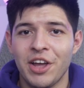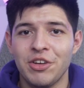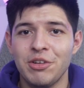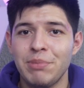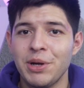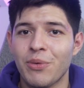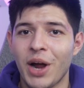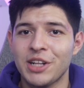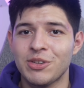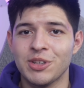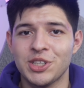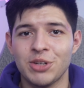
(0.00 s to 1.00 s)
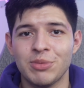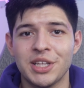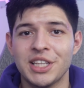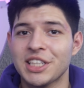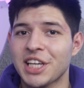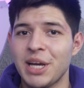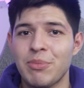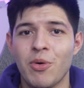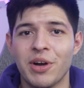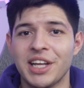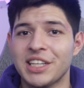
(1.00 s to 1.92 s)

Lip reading: you'd be right to assume that this keyboard